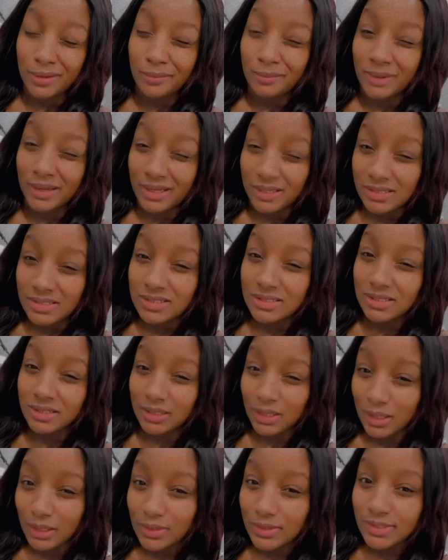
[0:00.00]
head still
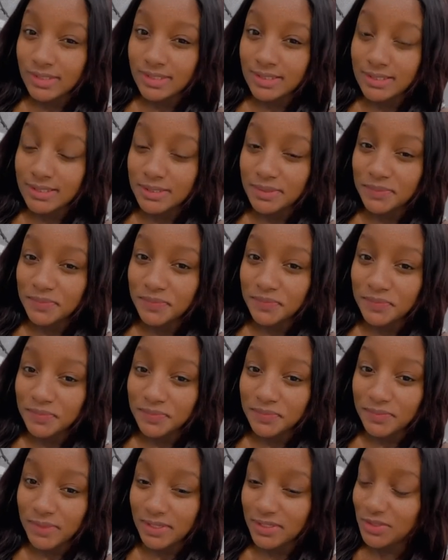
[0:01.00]
hurts.
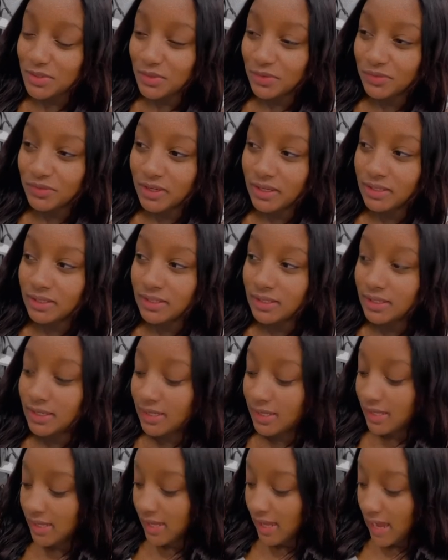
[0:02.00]
That's no fun.
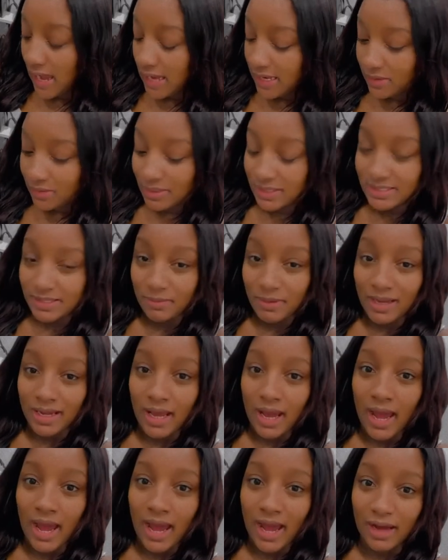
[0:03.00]
Anyways, I'm kind of
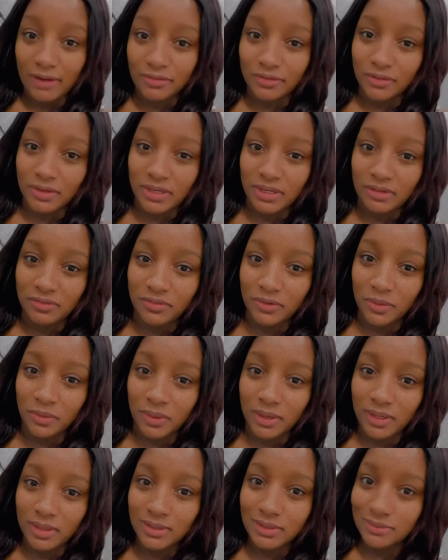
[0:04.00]
half ready for
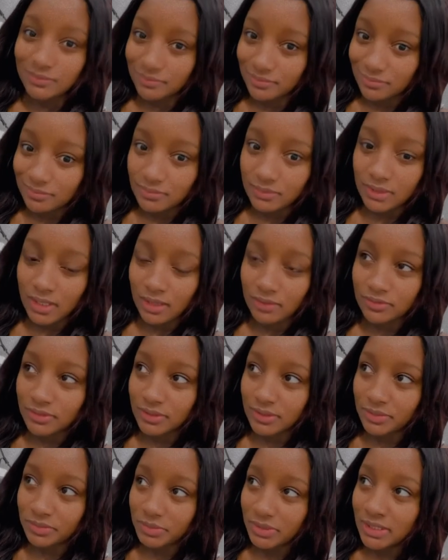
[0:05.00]
work. Half
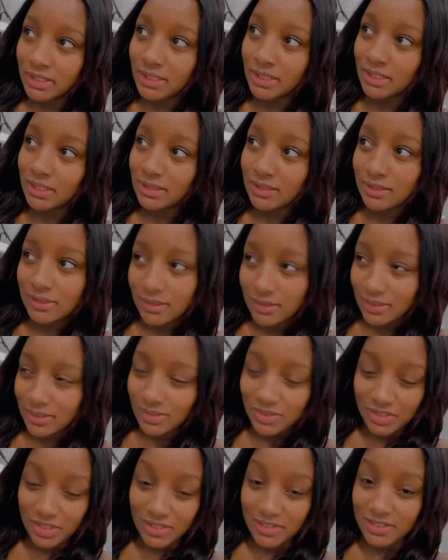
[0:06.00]
ready meaning
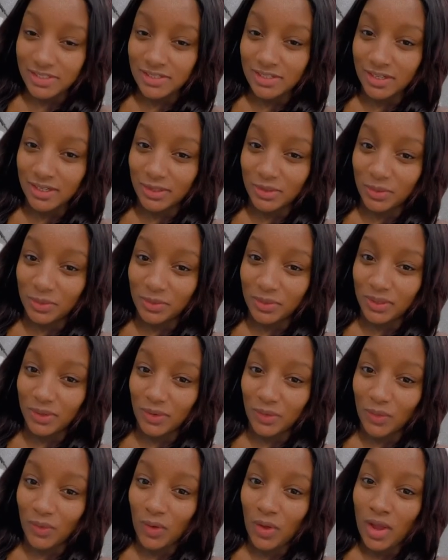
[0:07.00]
chances are I don't want to
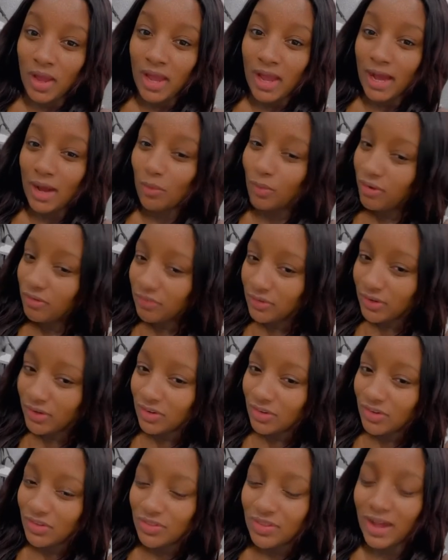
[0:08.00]
go. However,
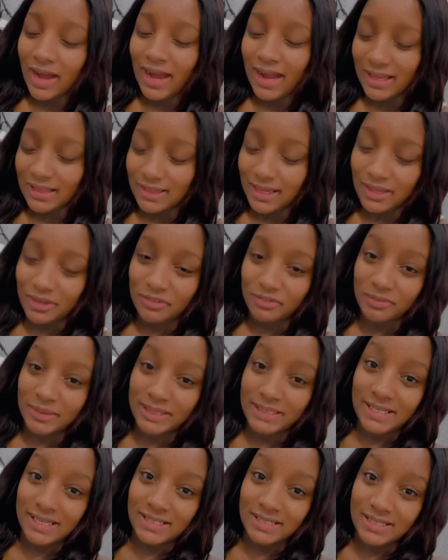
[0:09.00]
the highlight of my
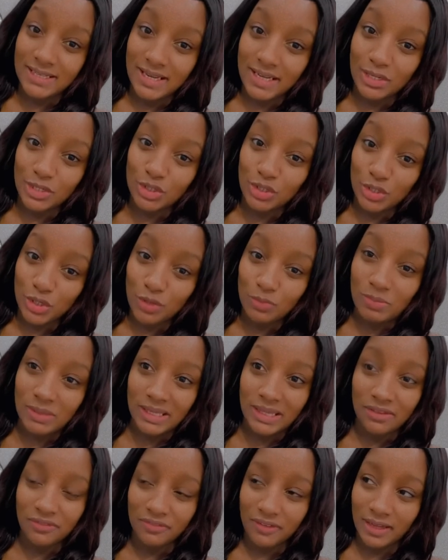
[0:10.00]
day today should be
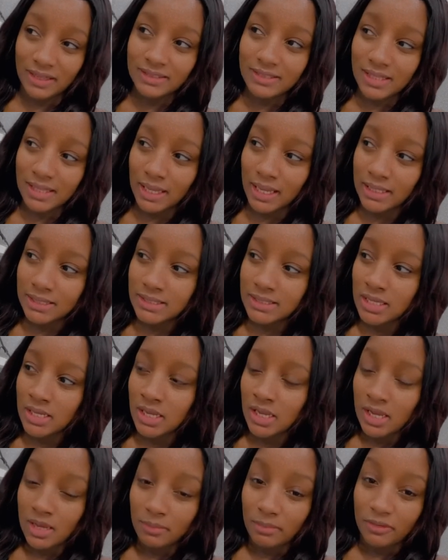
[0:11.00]
the fact that
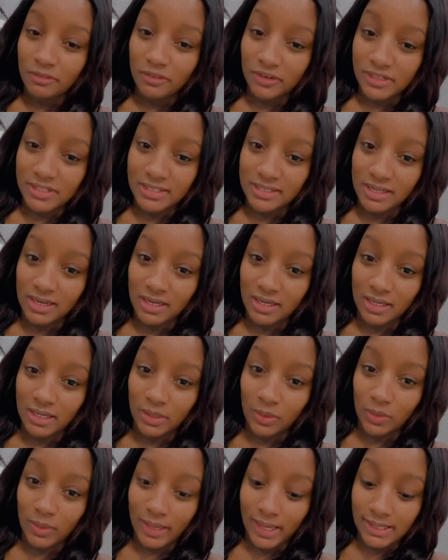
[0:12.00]
my friends and I are going to
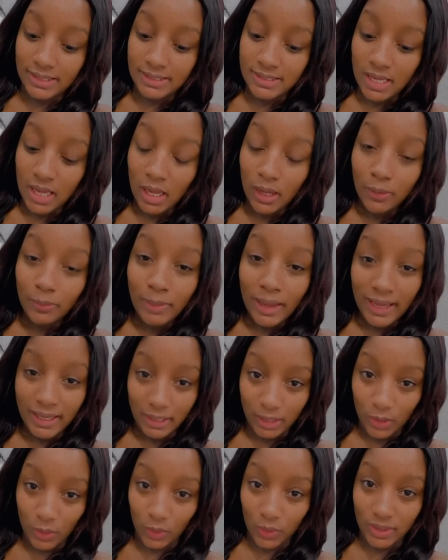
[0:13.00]
go get
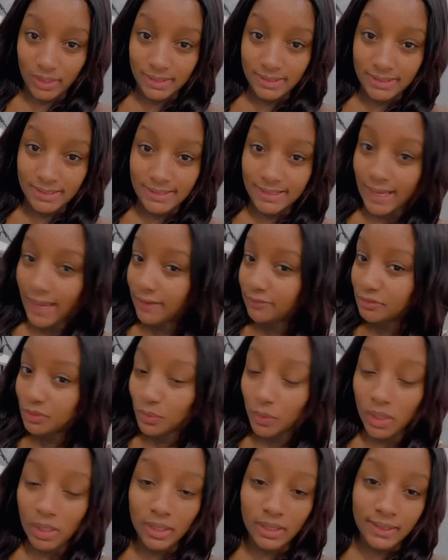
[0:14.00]
pedicures after
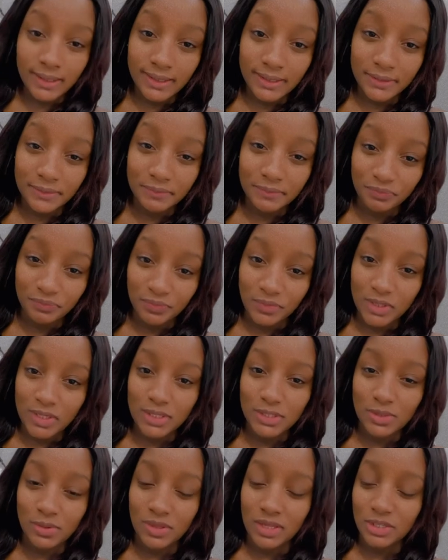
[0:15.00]
work.
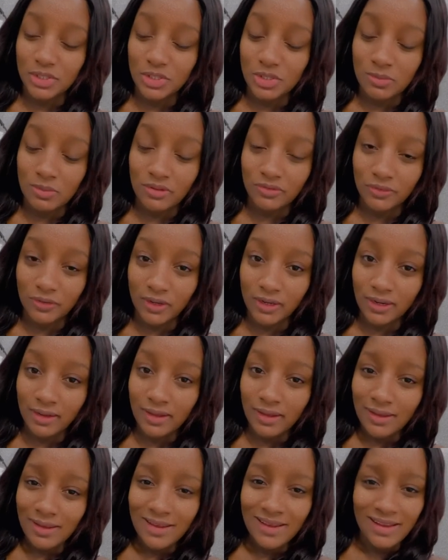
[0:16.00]
So that should be fun.
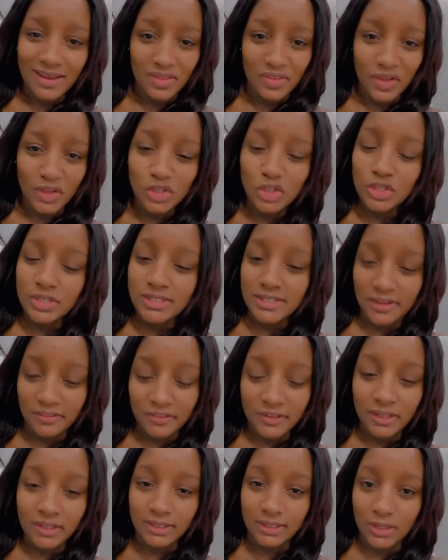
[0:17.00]
And that should
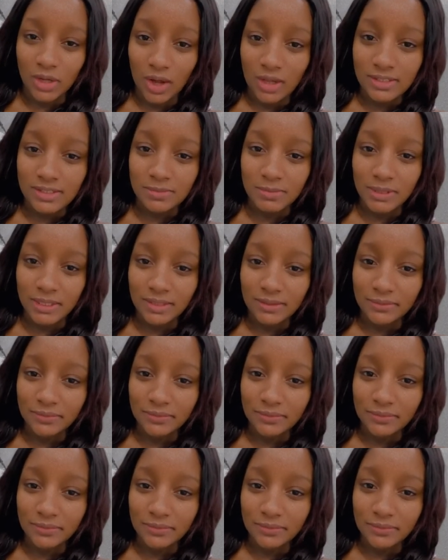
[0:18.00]
definitely cost me.